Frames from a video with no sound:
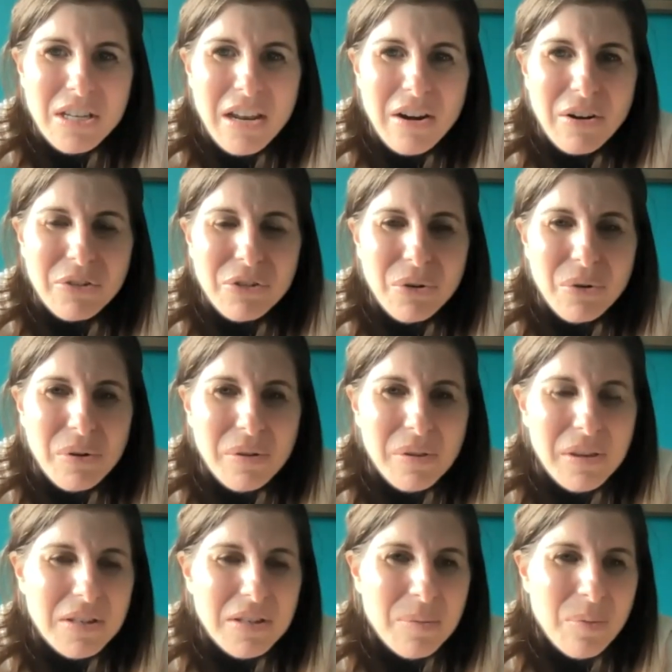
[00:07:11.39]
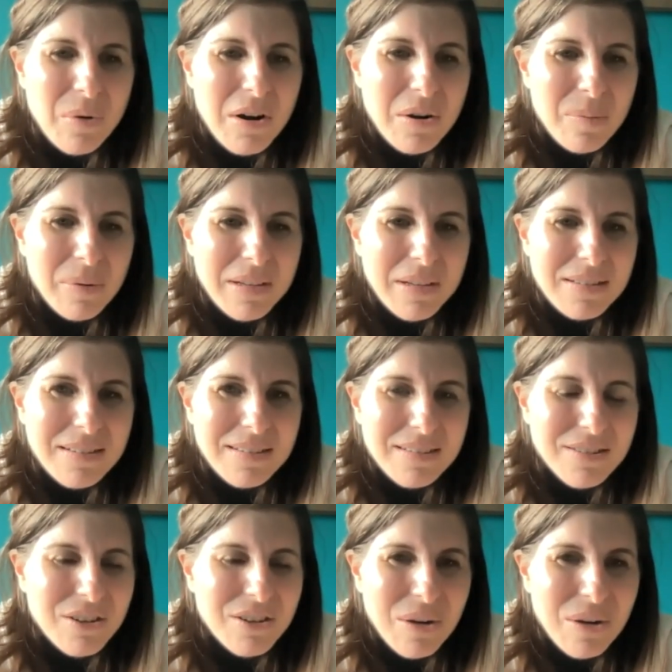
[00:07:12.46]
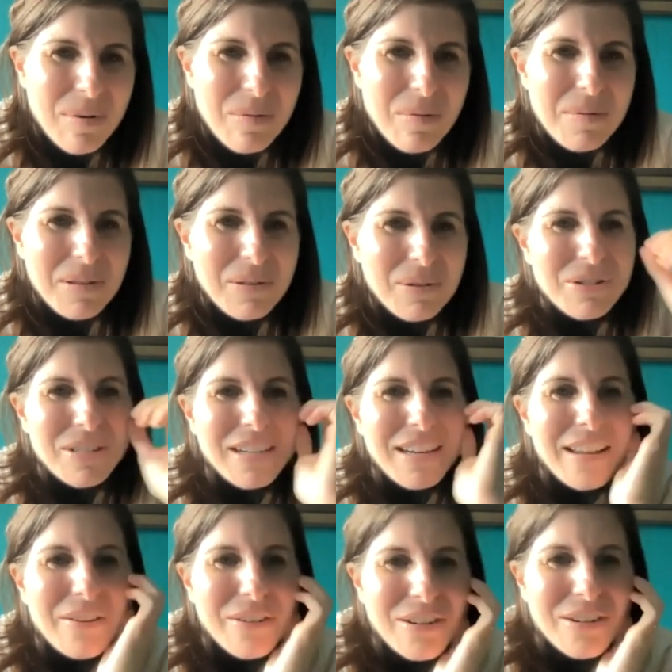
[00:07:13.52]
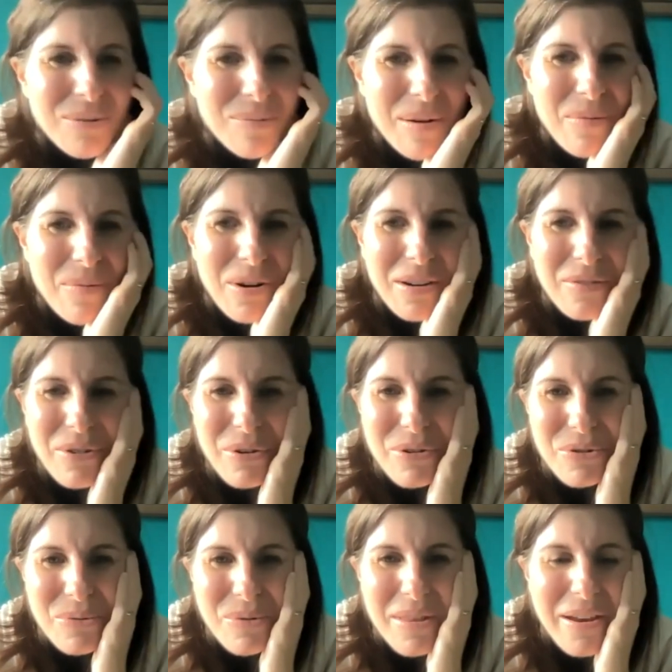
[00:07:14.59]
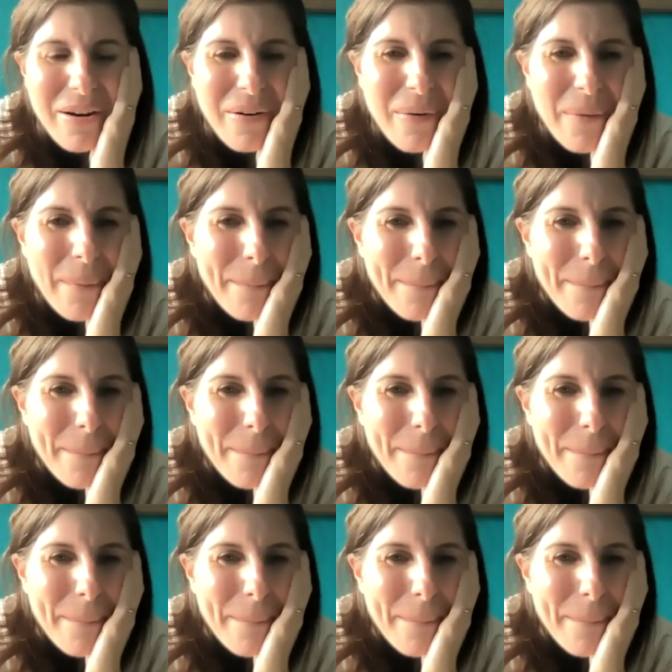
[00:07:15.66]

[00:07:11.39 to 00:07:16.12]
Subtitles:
And also, this is a broader place to talk about what we learned together on Shabbat morning for those who were there.